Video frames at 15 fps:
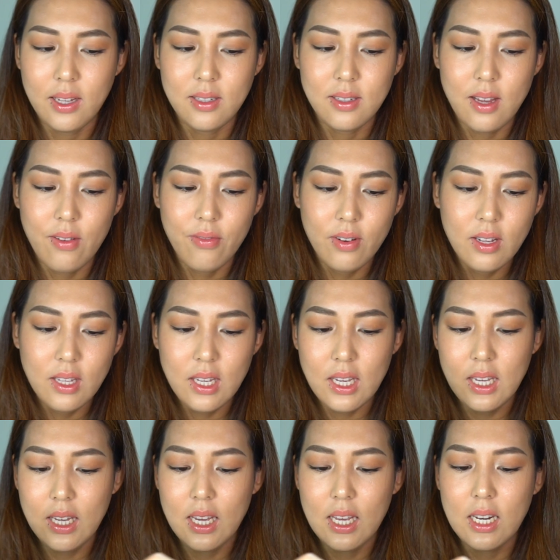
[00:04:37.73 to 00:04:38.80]
it's
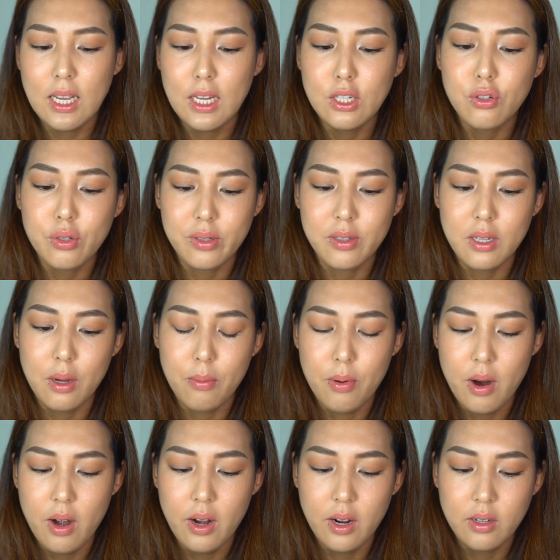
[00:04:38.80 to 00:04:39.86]
definitely an interesting
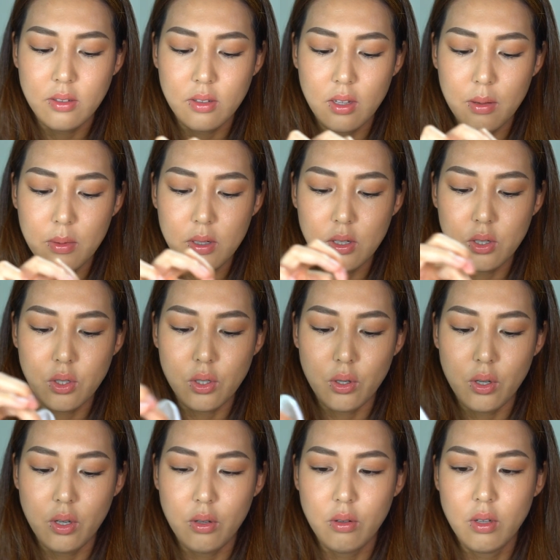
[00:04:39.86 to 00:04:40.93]
product. So let me just show
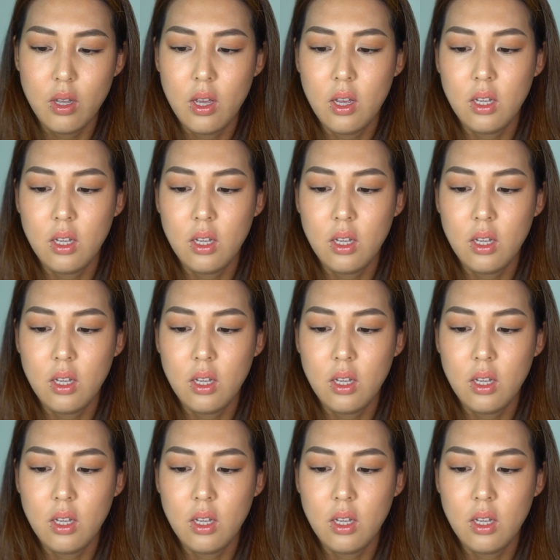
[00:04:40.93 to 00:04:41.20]
you.